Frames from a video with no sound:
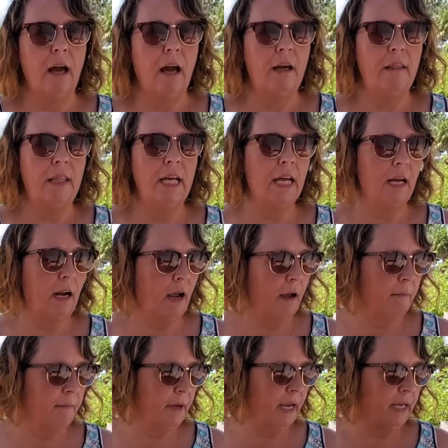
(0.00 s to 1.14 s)
I think
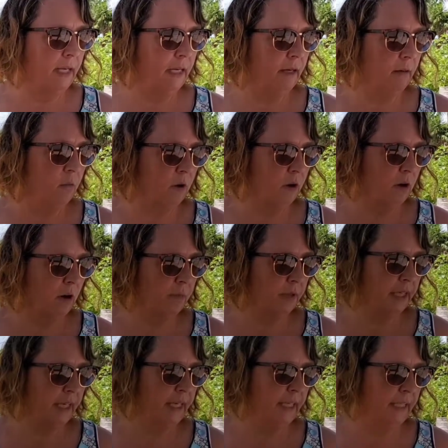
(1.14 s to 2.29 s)
I'm making it more
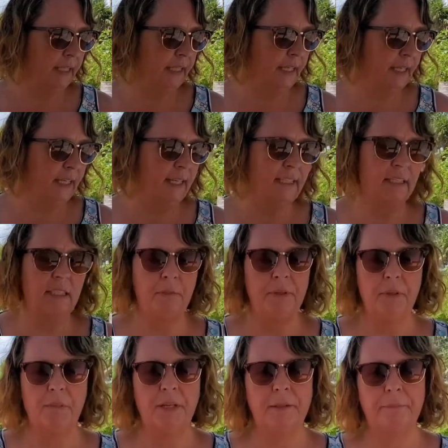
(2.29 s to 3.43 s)
complicated than it needs to
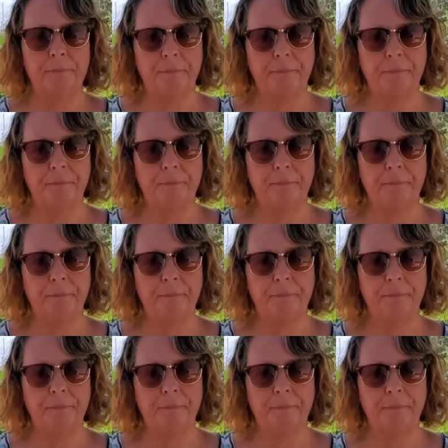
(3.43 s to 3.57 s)
be, but